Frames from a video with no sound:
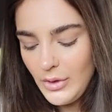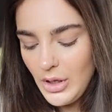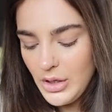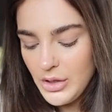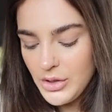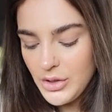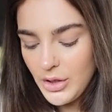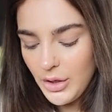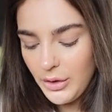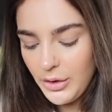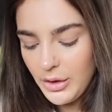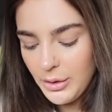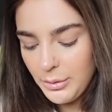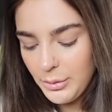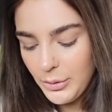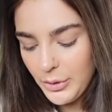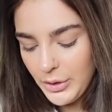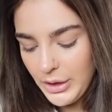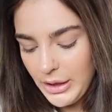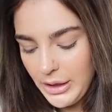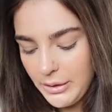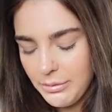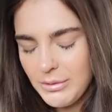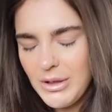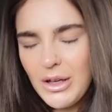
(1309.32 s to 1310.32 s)
So good
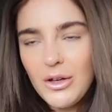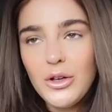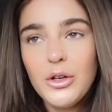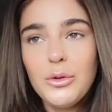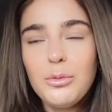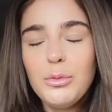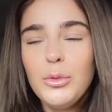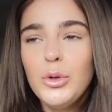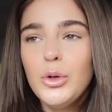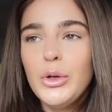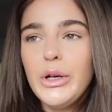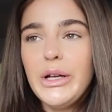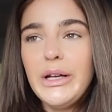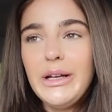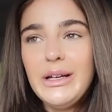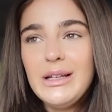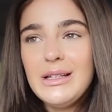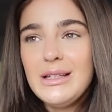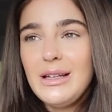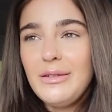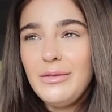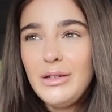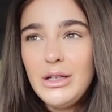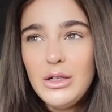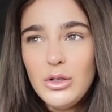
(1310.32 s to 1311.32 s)
morning. Good morning.
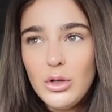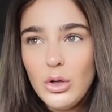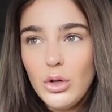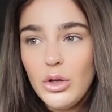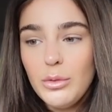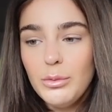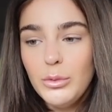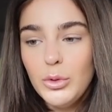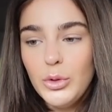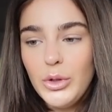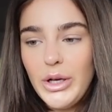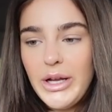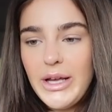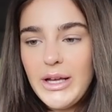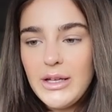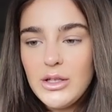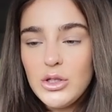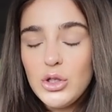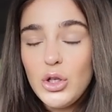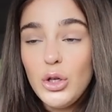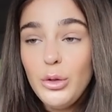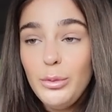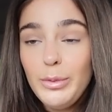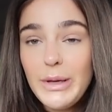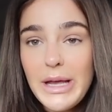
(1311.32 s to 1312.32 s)
It's definitely not the morning. It's
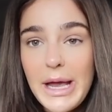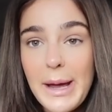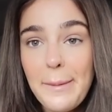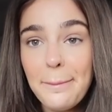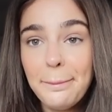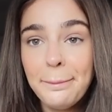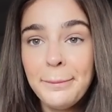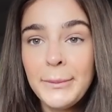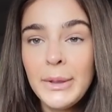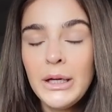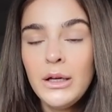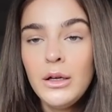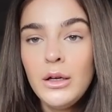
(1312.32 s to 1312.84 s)
2 p.m.